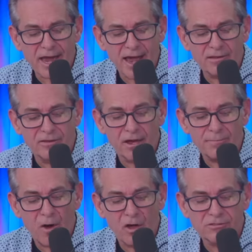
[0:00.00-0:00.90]
at
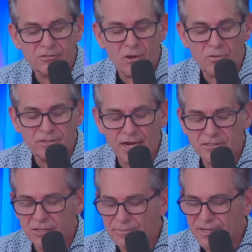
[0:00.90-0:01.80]

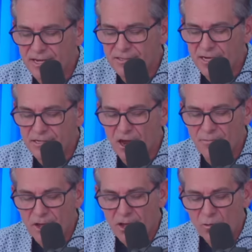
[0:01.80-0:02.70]
thepaulstone.substack.com.
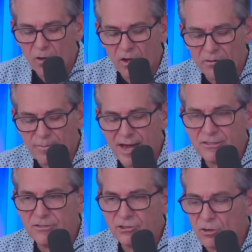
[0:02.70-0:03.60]
Welcome back
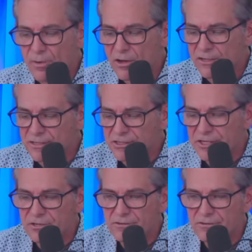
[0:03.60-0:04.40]
to the show, Paul. Good to see you.